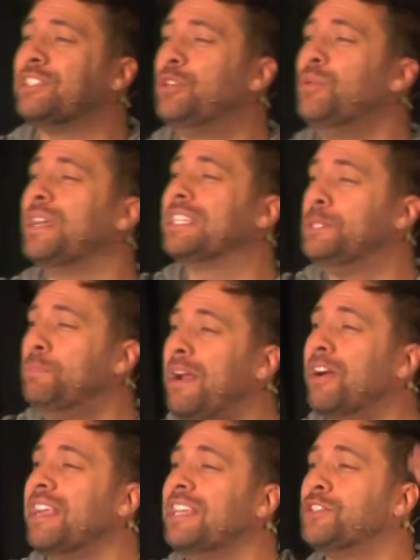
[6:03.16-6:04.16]
to
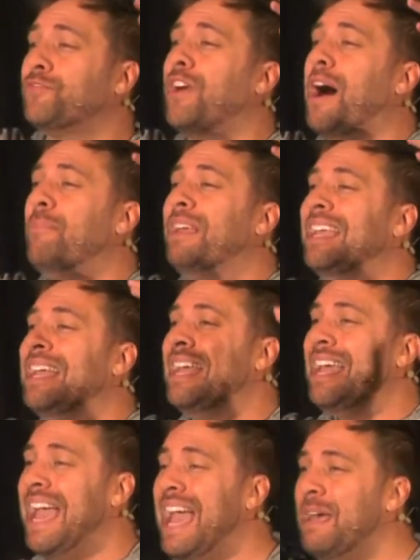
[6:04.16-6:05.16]
experience from
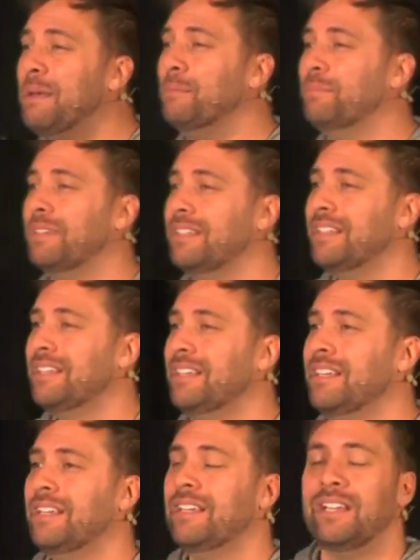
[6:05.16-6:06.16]
Him.
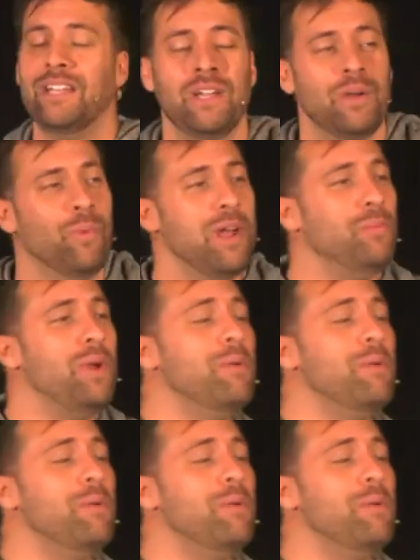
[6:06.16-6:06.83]
When we